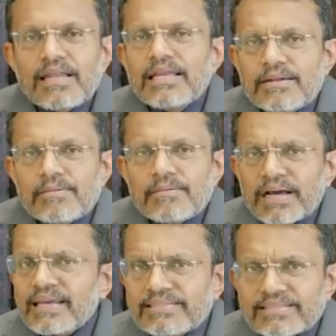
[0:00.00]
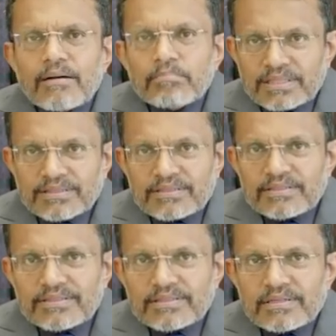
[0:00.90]
lead by example
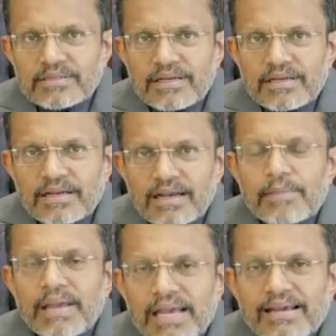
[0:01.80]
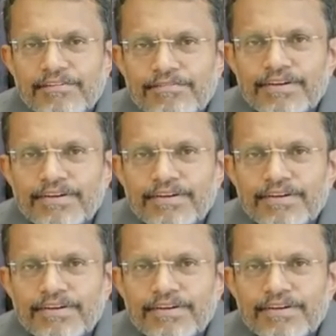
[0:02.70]
and make an